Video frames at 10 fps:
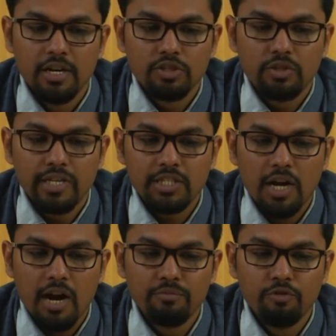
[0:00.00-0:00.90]
So, they
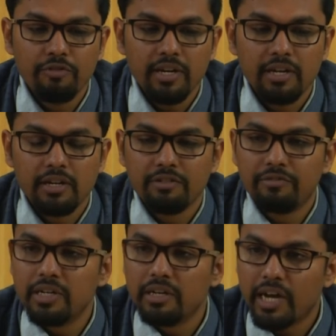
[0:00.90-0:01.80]
start moving in a
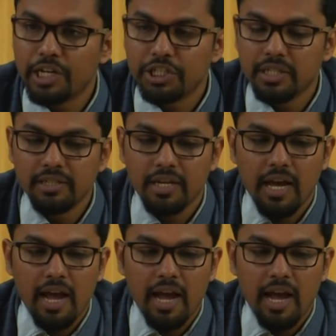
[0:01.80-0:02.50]
different direction